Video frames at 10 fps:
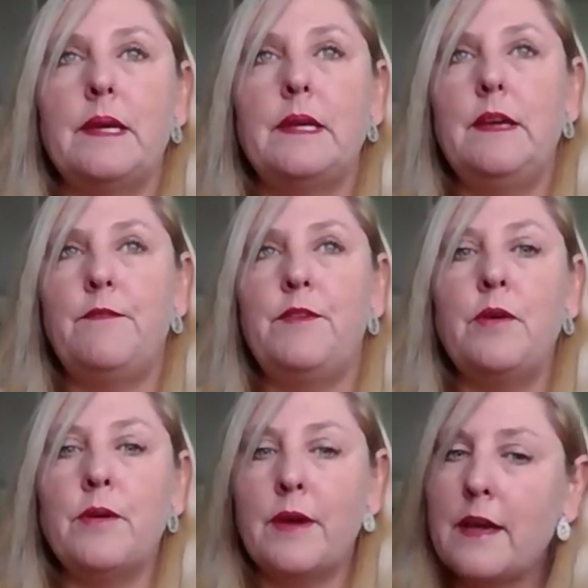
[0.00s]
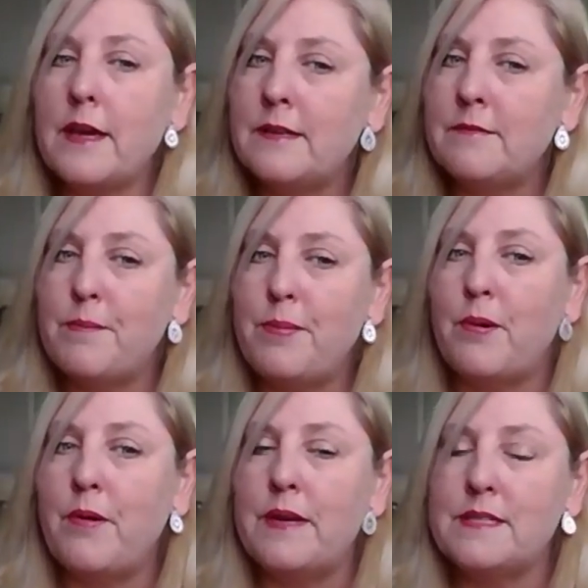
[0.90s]
If you can
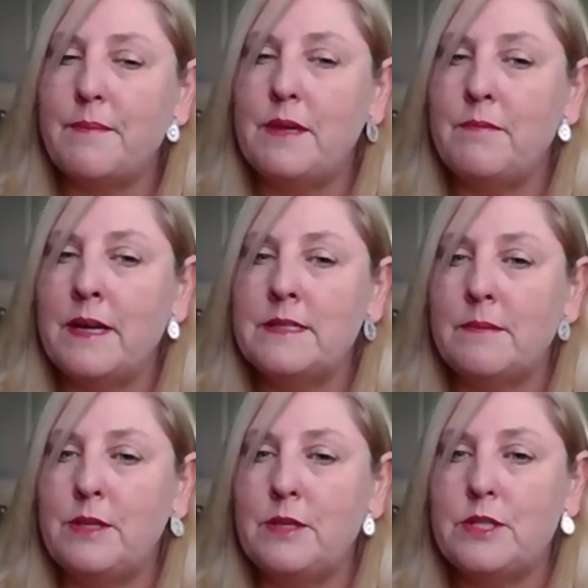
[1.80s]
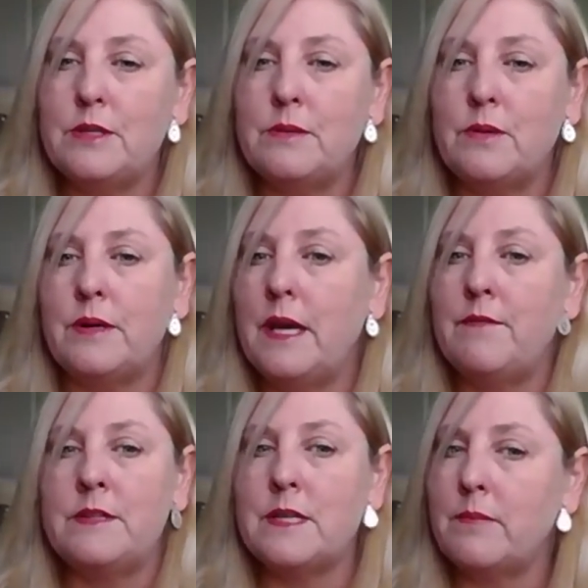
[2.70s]
report at W1, W2, or
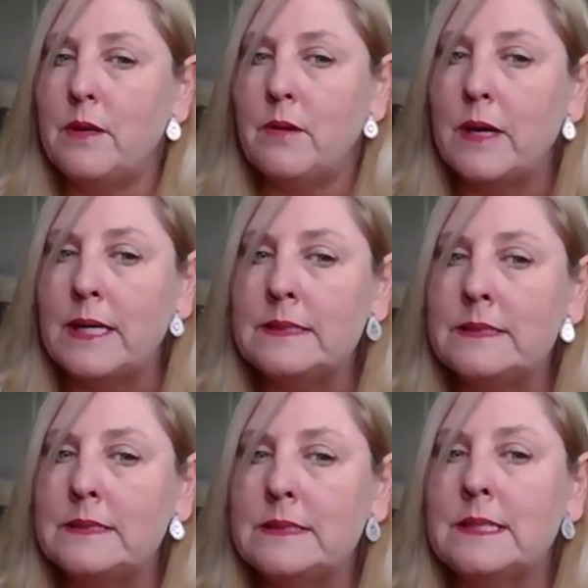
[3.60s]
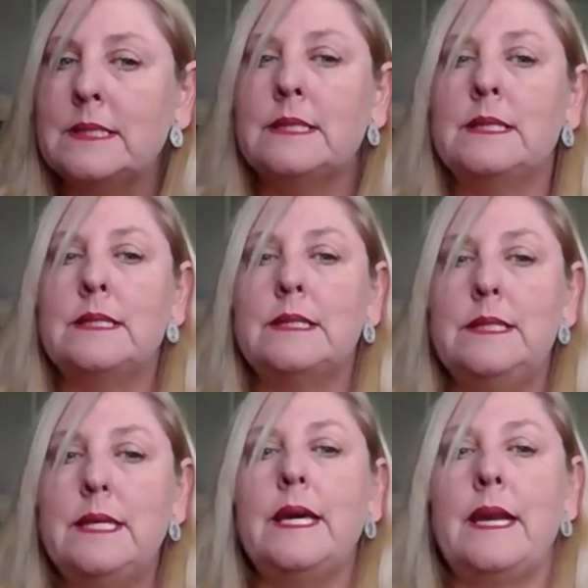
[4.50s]
even W1,
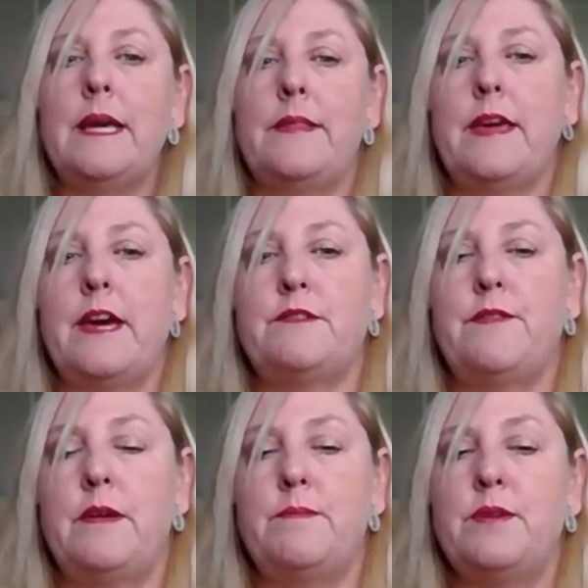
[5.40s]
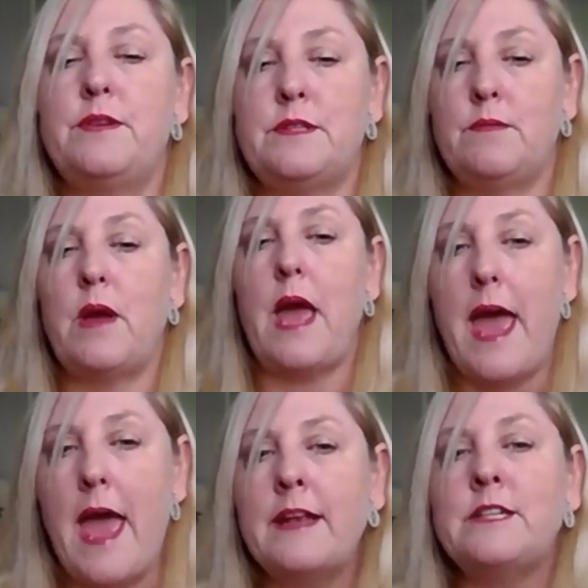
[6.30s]
you're going to get the cash flow boost,
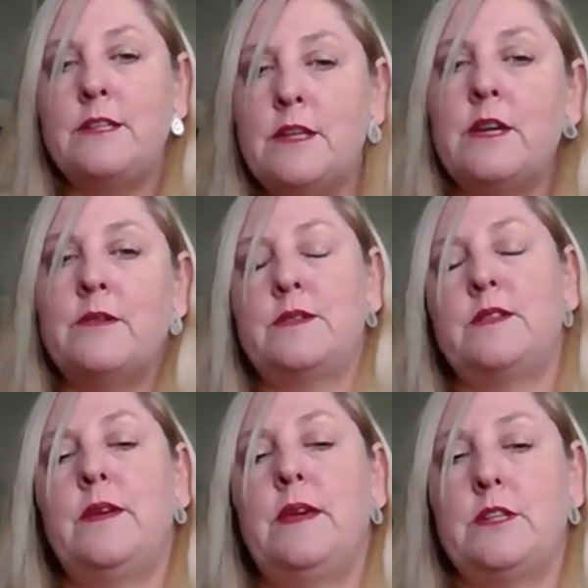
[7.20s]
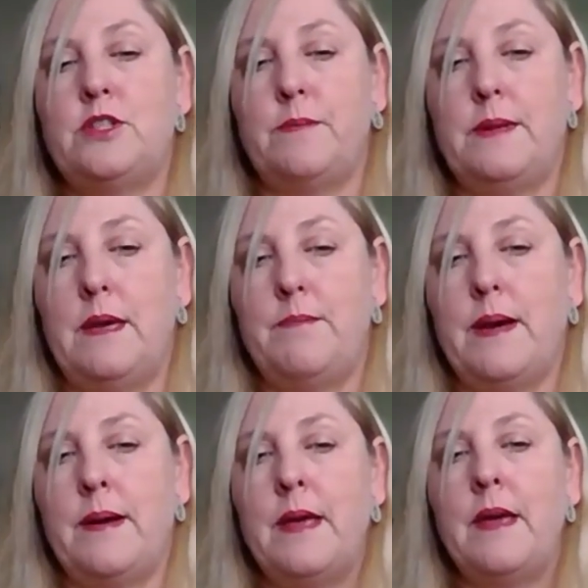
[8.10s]
and you can also get
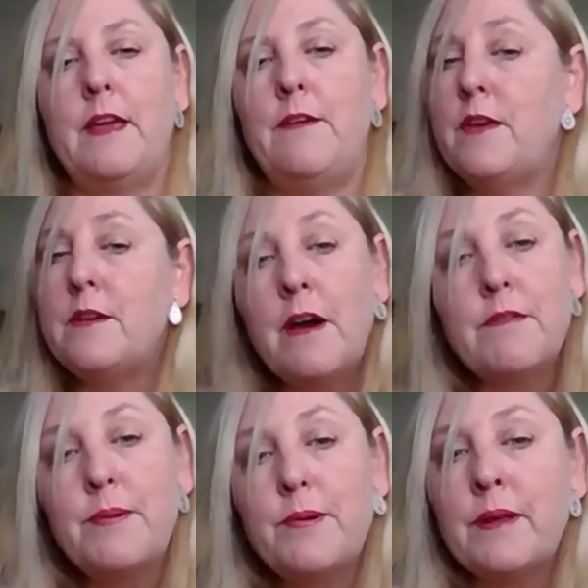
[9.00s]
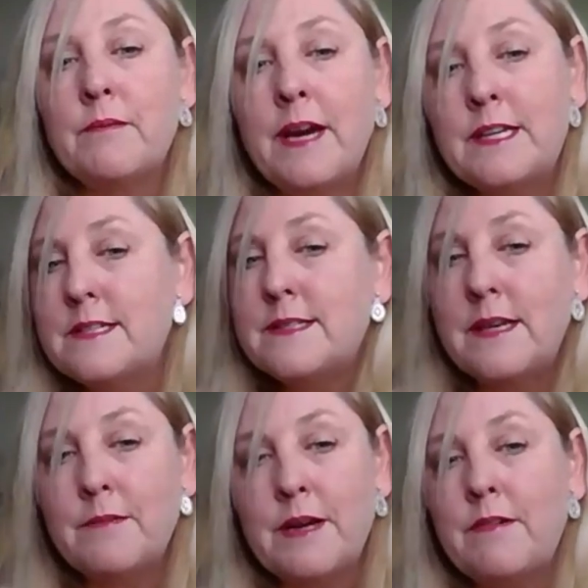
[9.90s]
JobKeeper. If you're not reporting wages
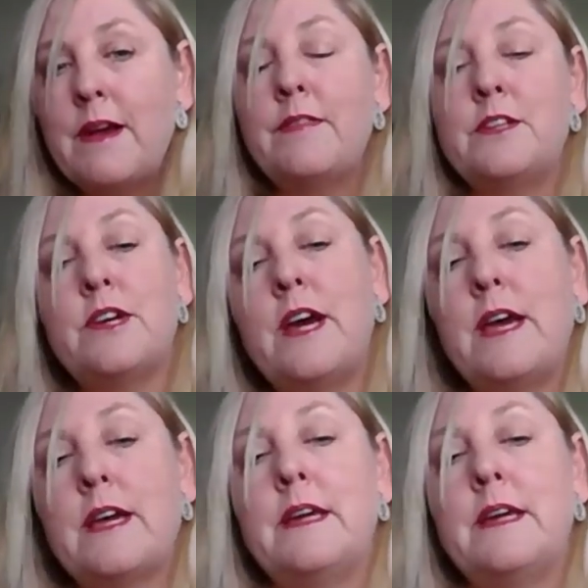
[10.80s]
anywhere around the track,